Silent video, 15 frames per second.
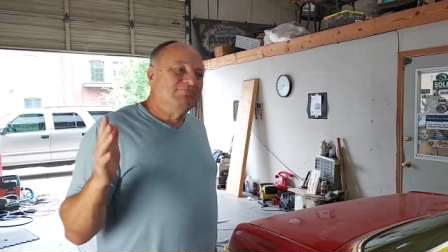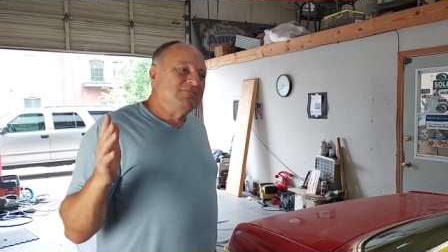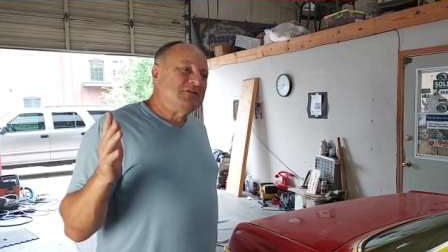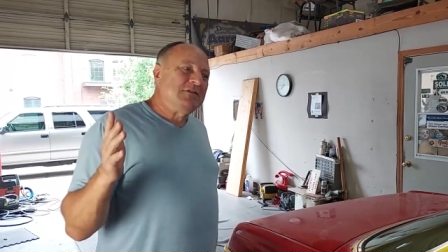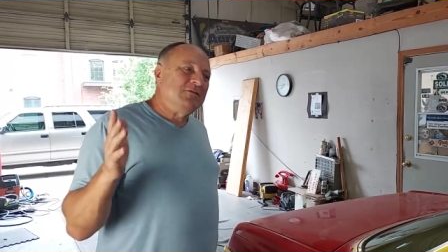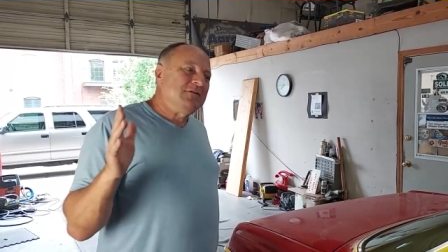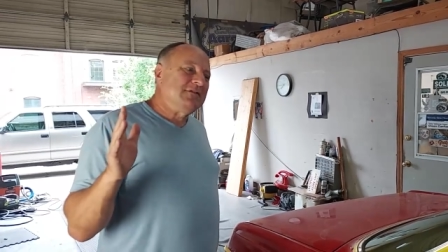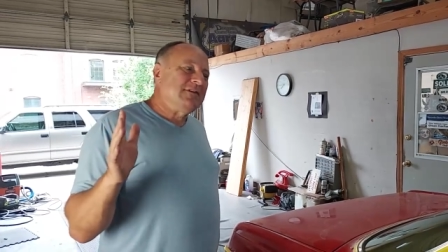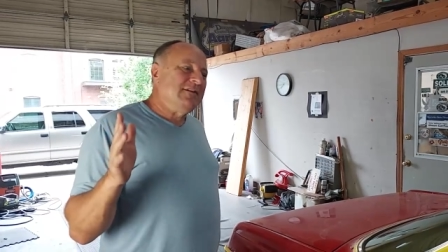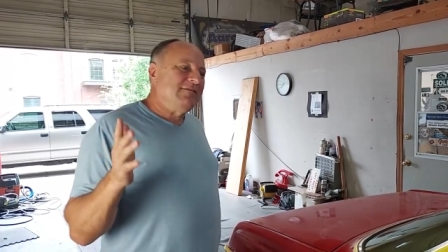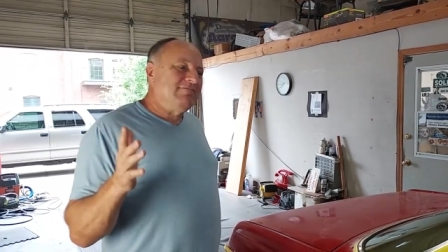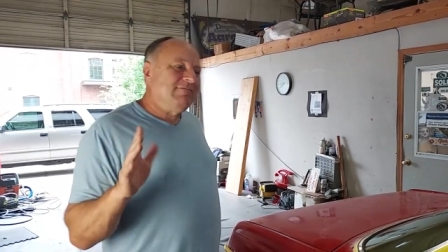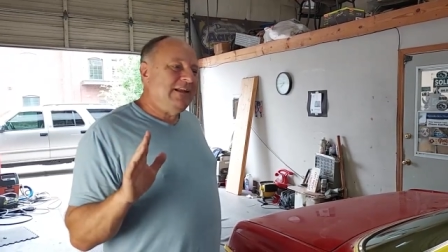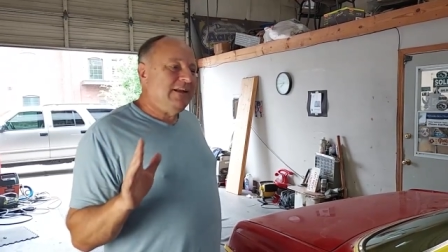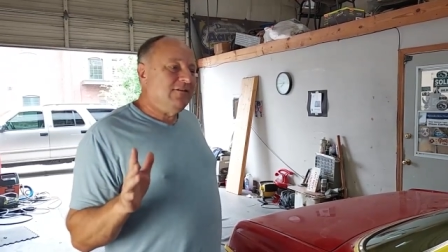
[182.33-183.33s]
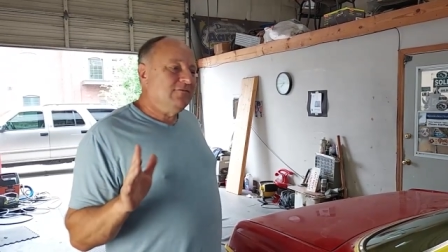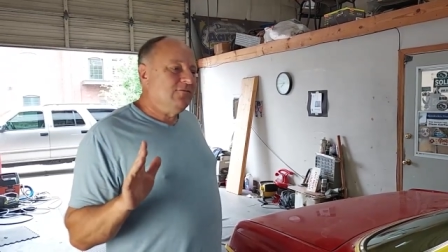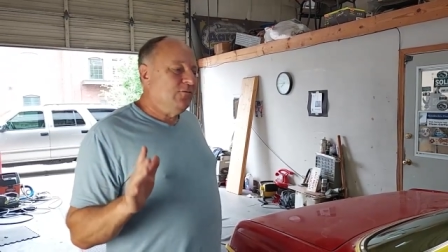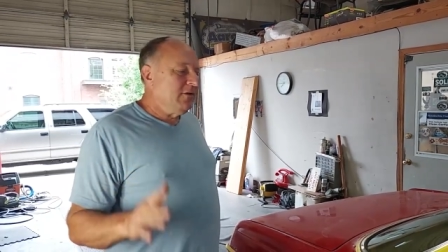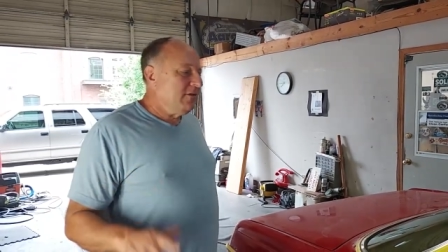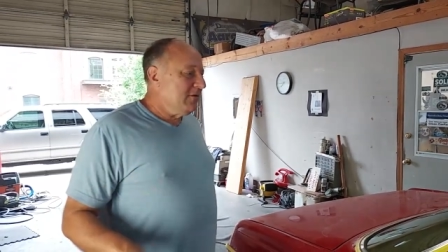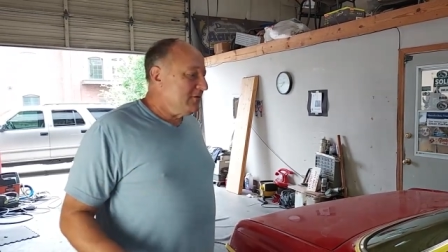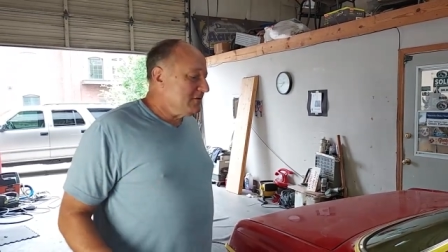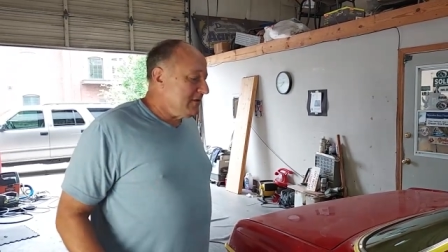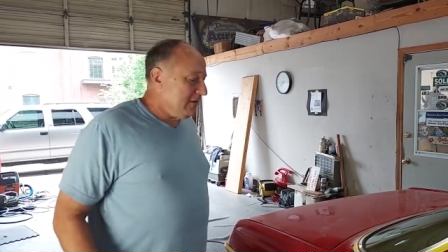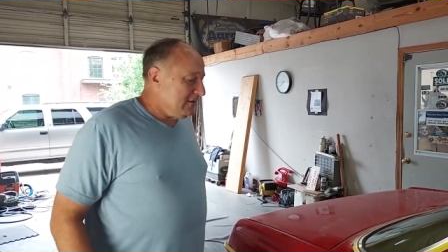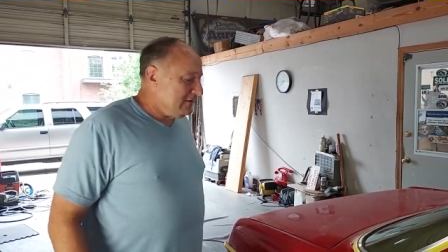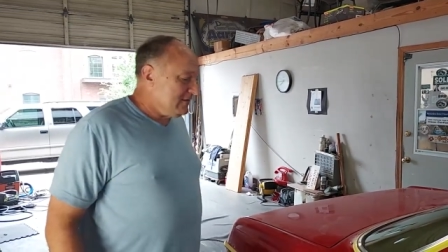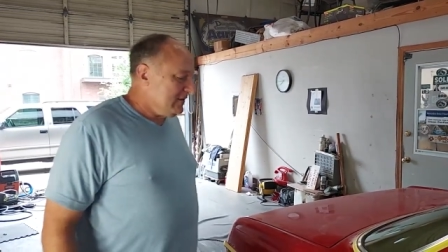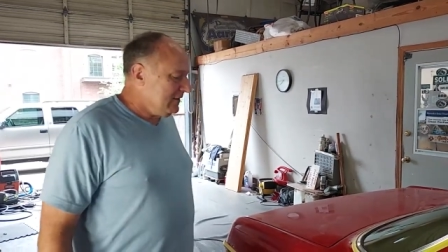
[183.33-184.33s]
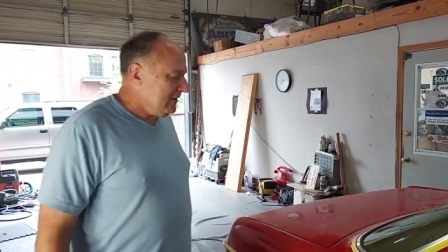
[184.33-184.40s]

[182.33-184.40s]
so it's, you know, one of those things.